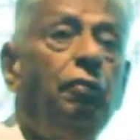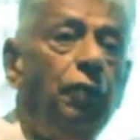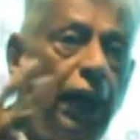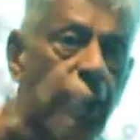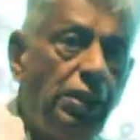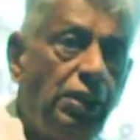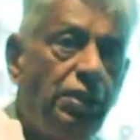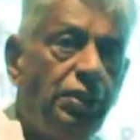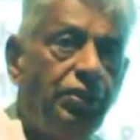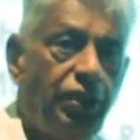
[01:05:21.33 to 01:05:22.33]
fire,
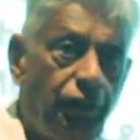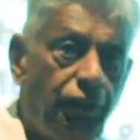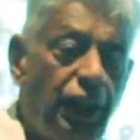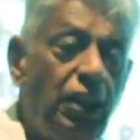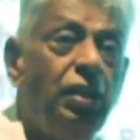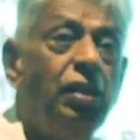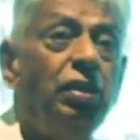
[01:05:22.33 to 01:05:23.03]
safety,